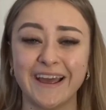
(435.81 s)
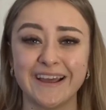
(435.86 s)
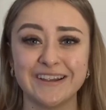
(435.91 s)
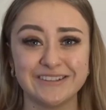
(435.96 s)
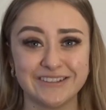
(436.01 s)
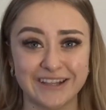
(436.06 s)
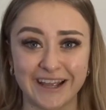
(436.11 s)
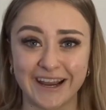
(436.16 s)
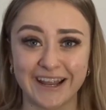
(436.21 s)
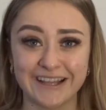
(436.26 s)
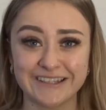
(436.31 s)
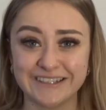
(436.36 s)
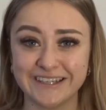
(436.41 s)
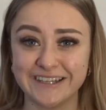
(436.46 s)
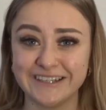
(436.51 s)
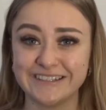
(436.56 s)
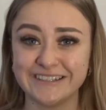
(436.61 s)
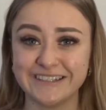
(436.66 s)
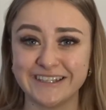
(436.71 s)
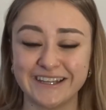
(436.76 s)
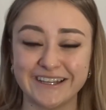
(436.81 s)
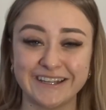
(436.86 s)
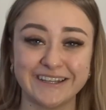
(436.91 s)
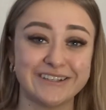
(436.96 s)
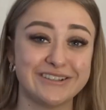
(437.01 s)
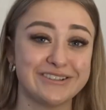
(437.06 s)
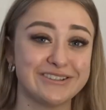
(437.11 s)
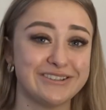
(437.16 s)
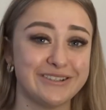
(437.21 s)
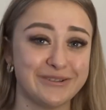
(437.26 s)
Shout out to Indy,
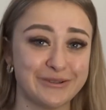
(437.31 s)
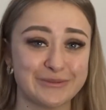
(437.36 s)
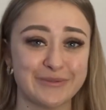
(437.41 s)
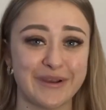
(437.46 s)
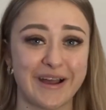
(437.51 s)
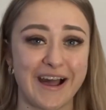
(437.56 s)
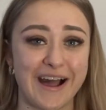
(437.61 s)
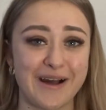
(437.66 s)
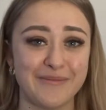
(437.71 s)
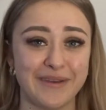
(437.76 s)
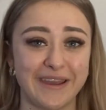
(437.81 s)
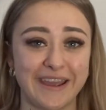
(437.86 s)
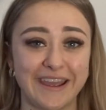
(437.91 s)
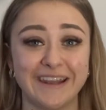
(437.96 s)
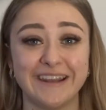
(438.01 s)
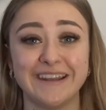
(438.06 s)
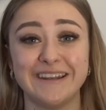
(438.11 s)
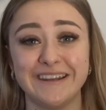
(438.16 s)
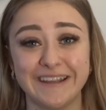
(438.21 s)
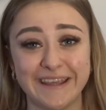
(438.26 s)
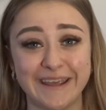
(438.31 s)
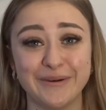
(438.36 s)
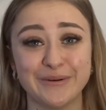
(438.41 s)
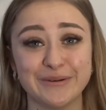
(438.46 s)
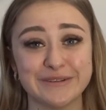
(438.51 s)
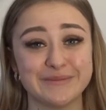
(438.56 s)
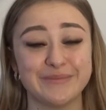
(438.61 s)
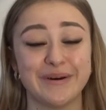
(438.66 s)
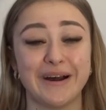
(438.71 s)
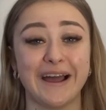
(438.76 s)
she was my hype man. Nikki
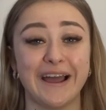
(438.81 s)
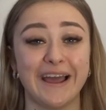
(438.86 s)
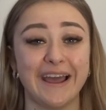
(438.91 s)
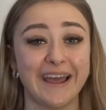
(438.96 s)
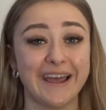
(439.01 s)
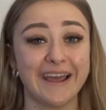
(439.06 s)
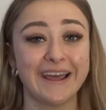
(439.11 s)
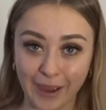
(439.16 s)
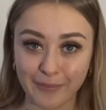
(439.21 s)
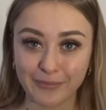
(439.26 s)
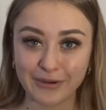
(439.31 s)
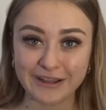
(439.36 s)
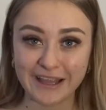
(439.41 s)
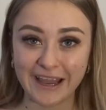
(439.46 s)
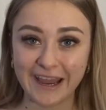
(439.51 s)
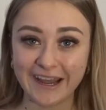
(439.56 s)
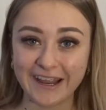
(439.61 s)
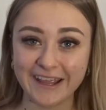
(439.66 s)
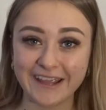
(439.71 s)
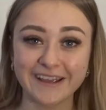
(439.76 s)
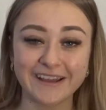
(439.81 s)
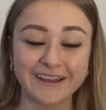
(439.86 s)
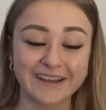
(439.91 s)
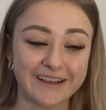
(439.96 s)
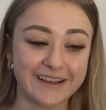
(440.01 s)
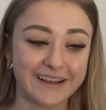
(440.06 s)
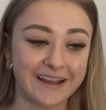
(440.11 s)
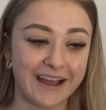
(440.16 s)
was my camera lady.